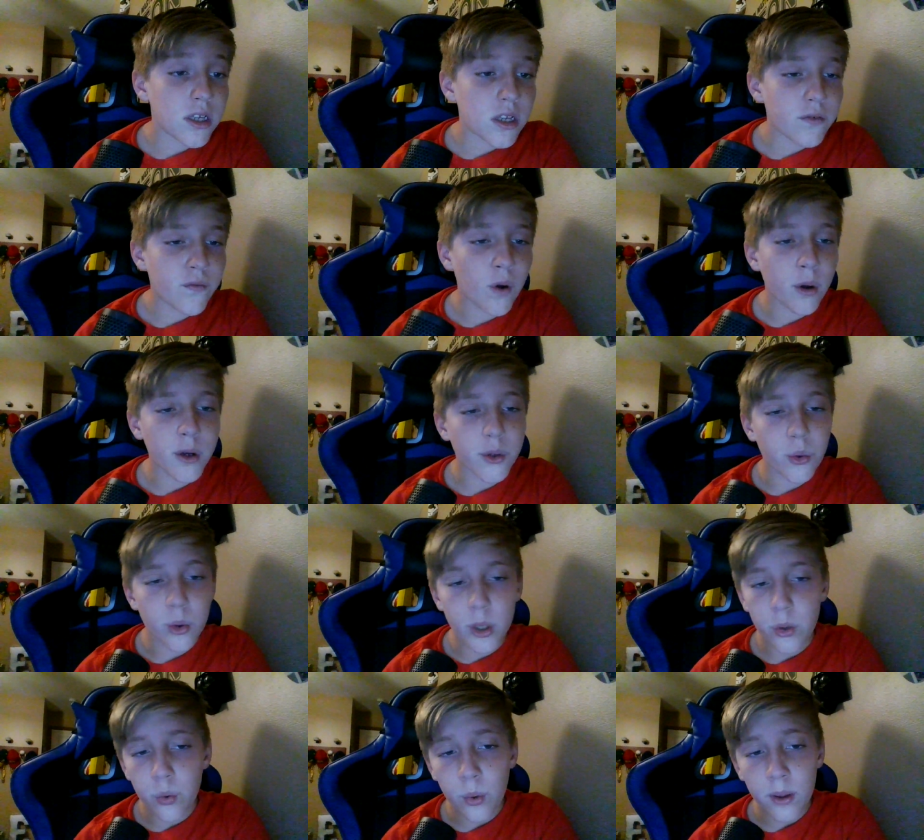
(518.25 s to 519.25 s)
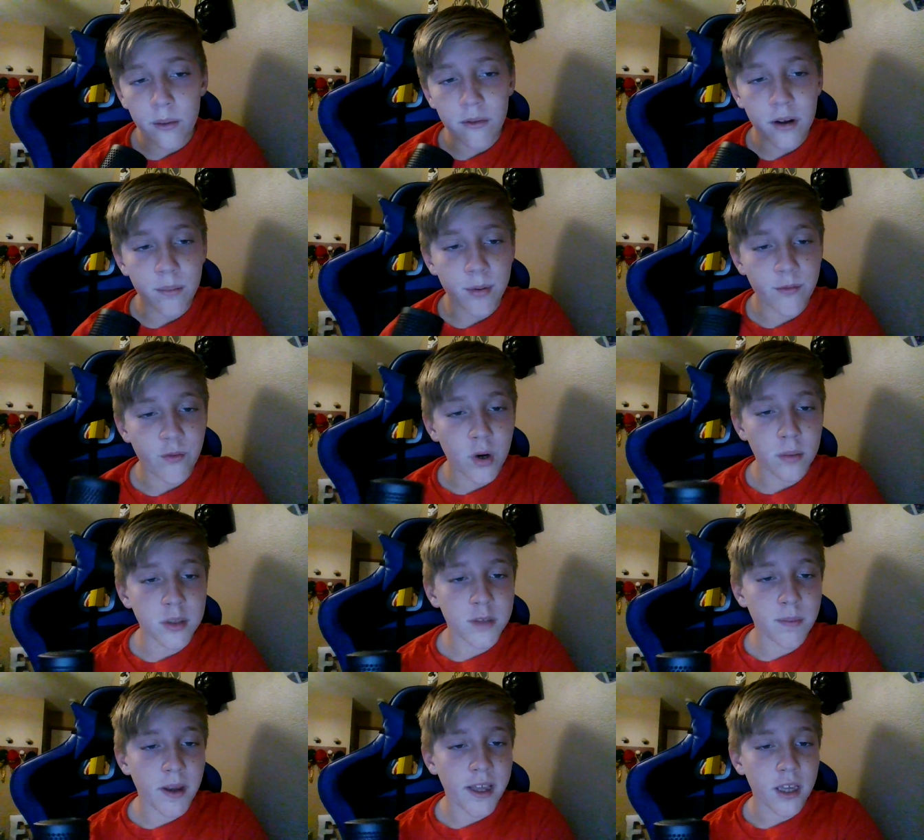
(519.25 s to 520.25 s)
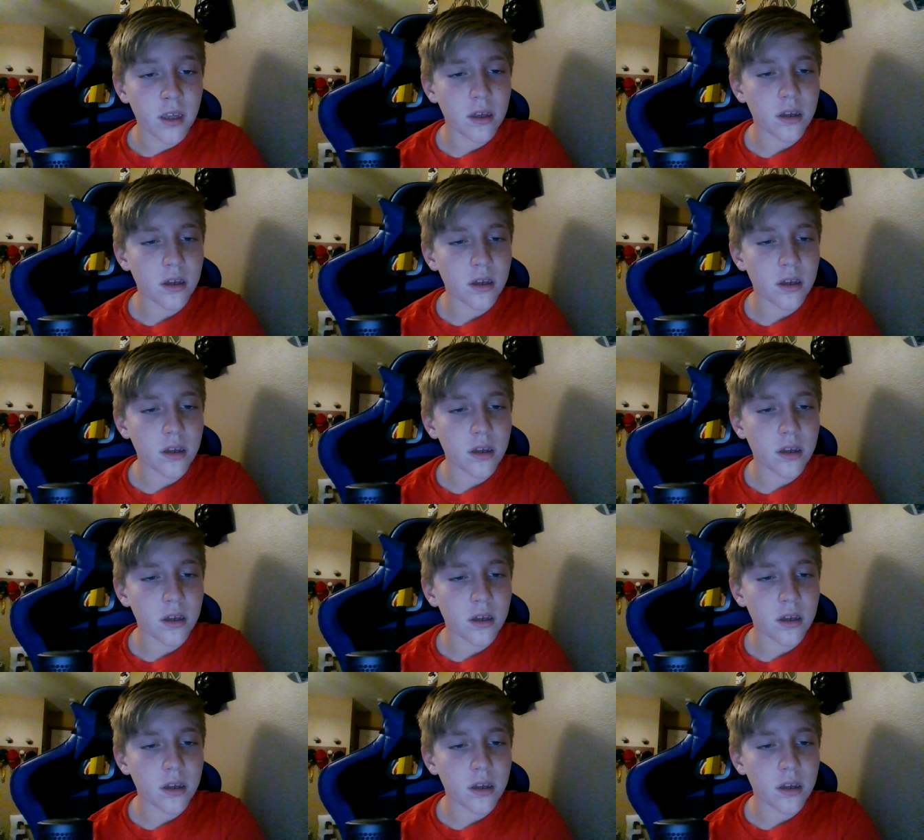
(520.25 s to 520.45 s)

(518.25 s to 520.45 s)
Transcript: following a 2021 performance by